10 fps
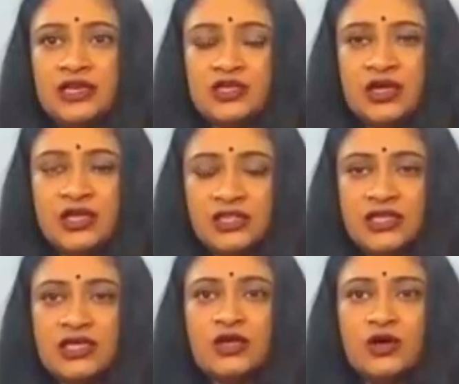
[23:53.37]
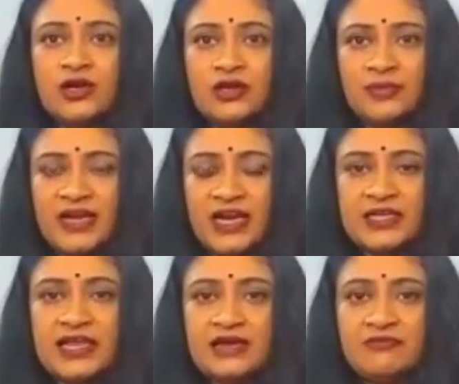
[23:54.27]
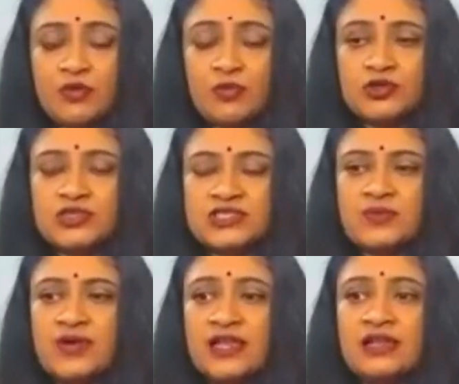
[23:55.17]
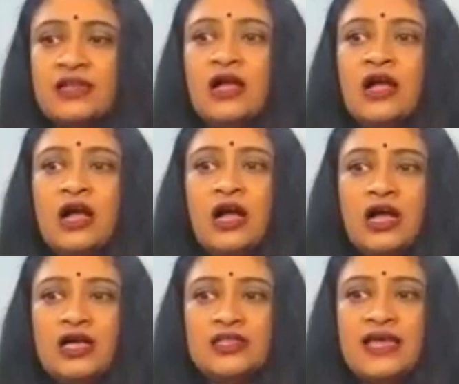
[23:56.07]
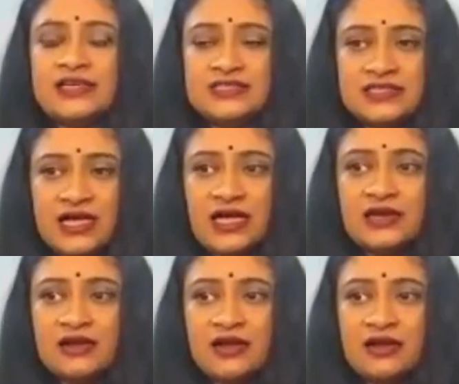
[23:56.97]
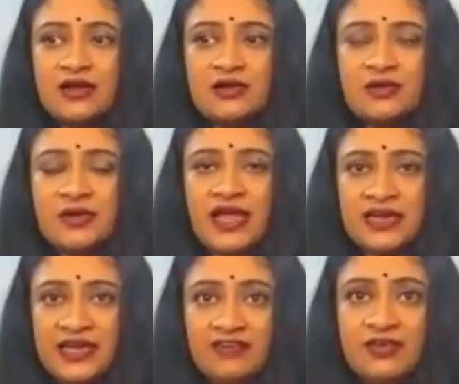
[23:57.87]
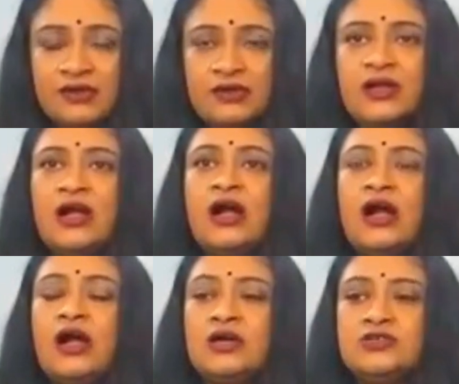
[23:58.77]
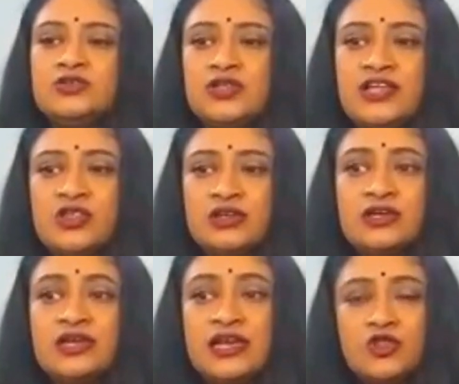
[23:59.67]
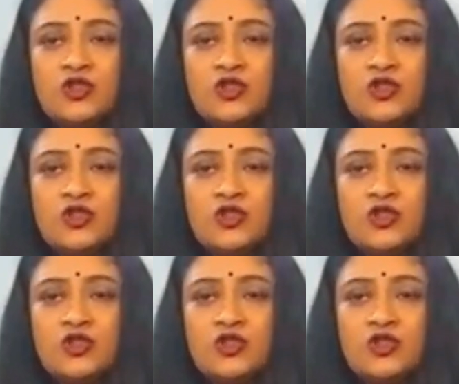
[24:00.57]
English, Hindi, or Marathi language books as well. That is our endeavor, so that children can